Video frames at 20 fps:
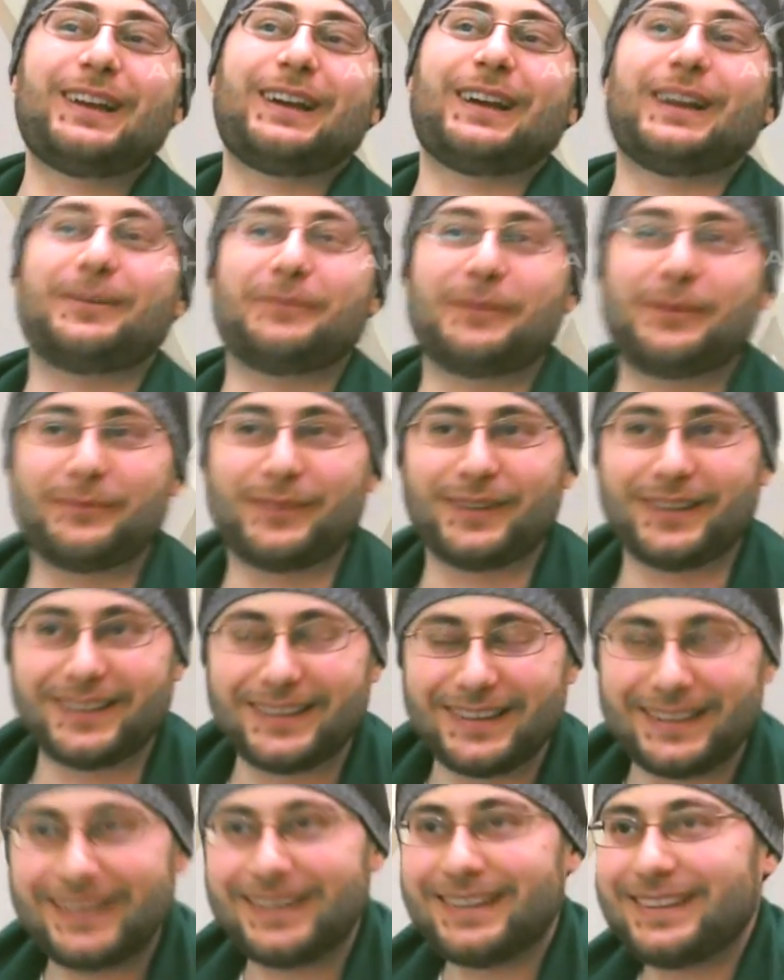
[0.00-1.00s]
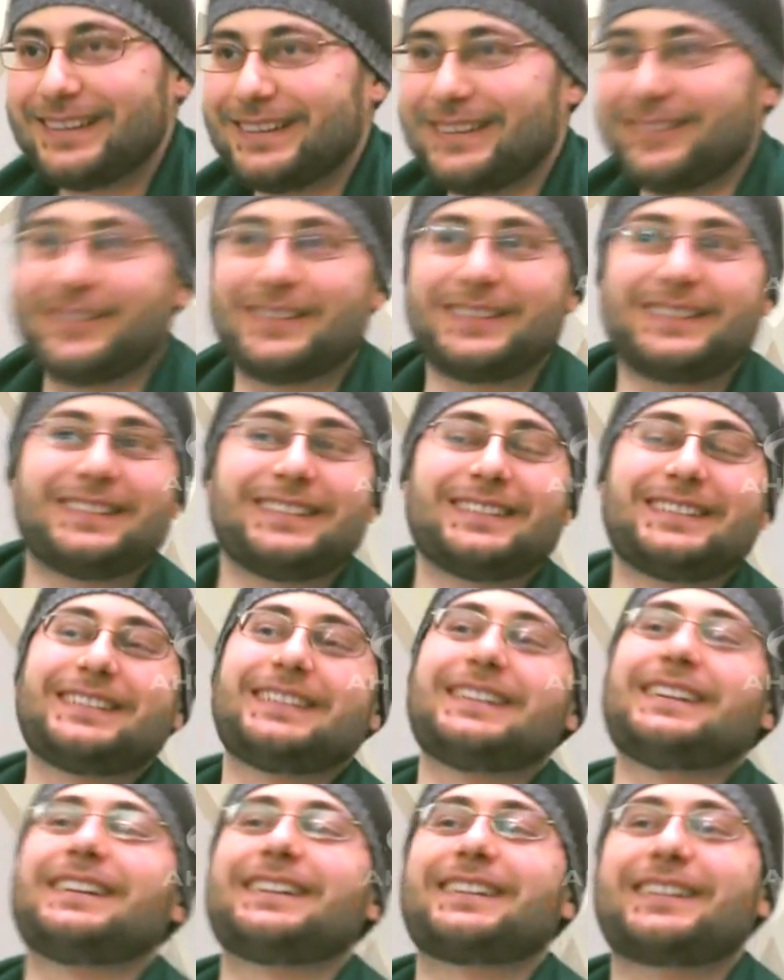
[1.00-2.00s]
And I remember there was
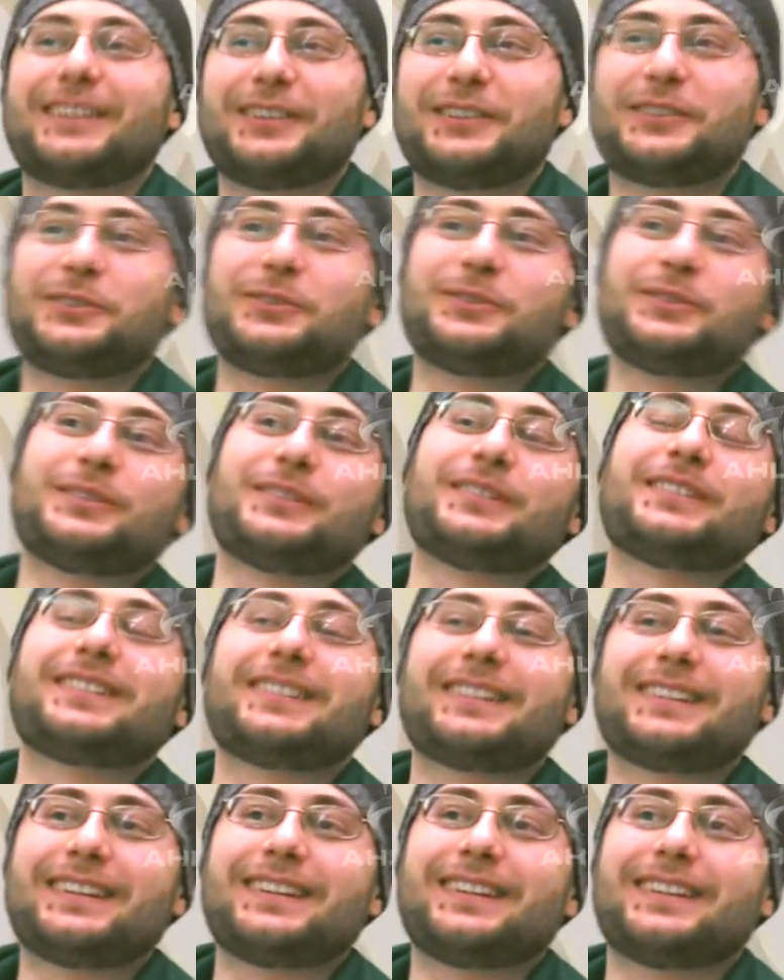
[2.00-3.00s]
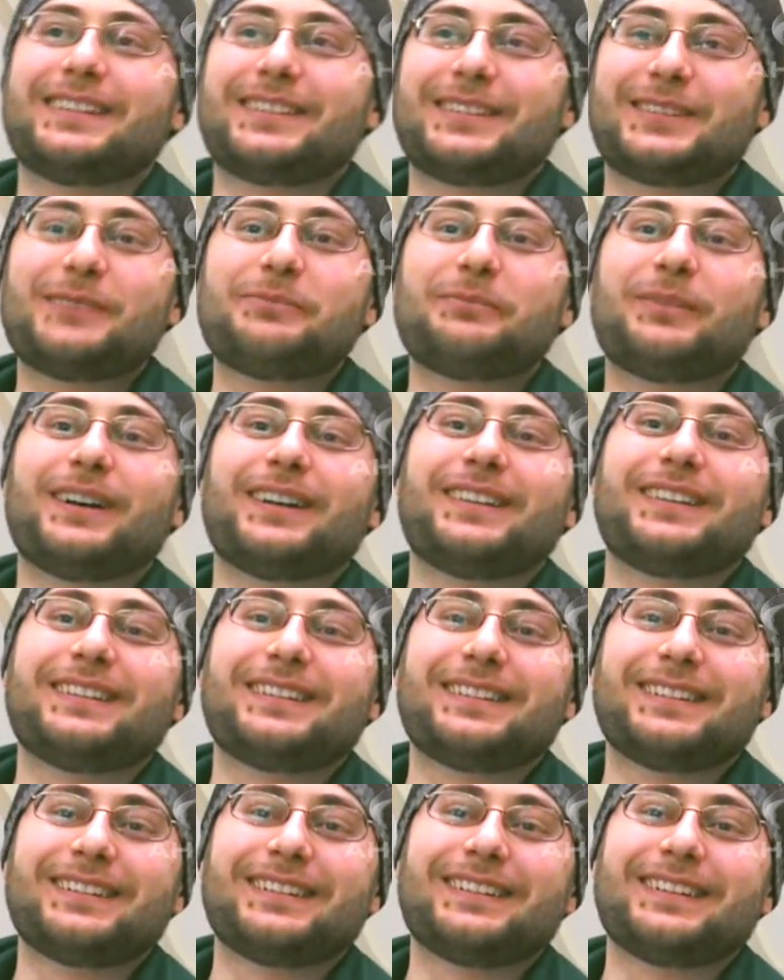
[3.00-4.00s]
this cartoon, Sinbad,
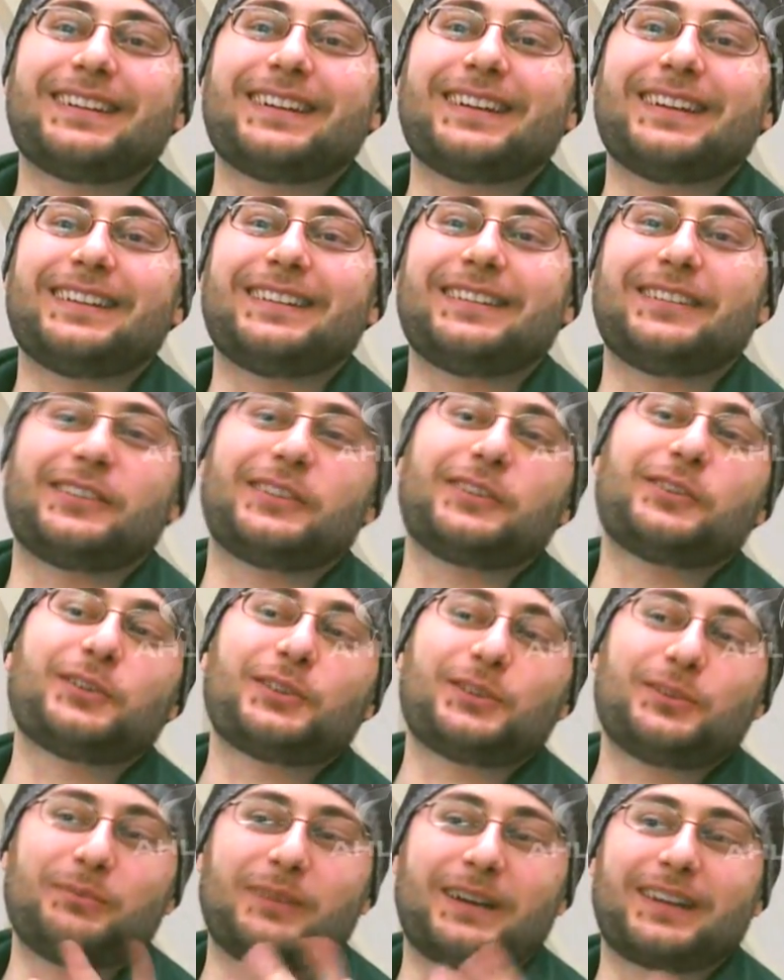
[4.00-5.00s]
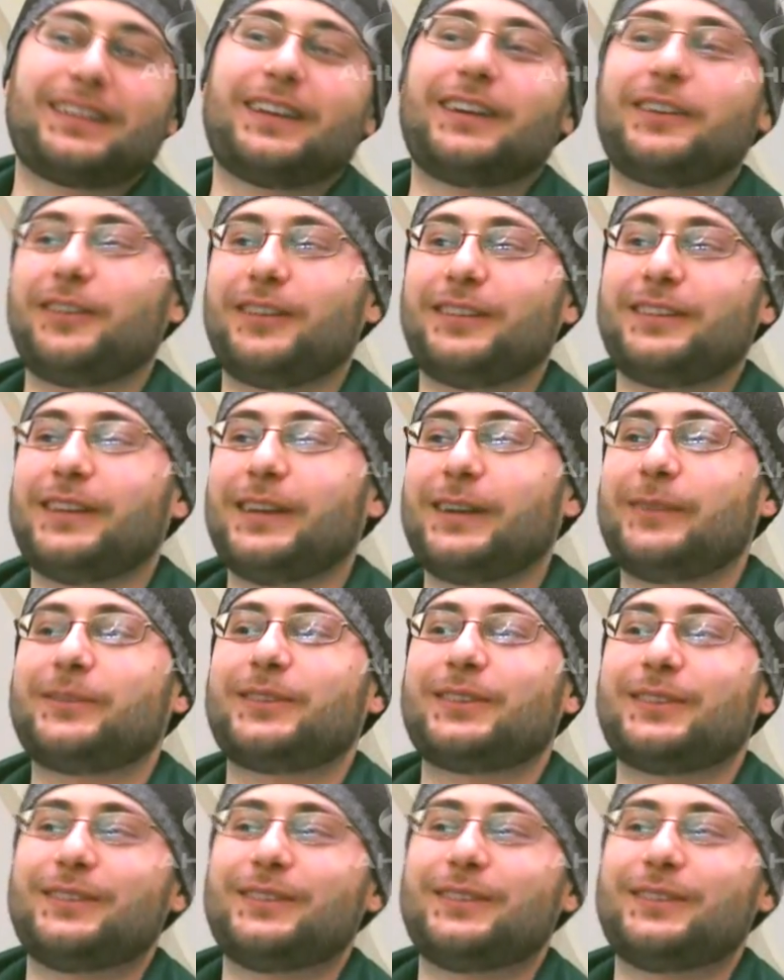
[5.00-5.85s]
and you know, he goes to Baghdad all the time.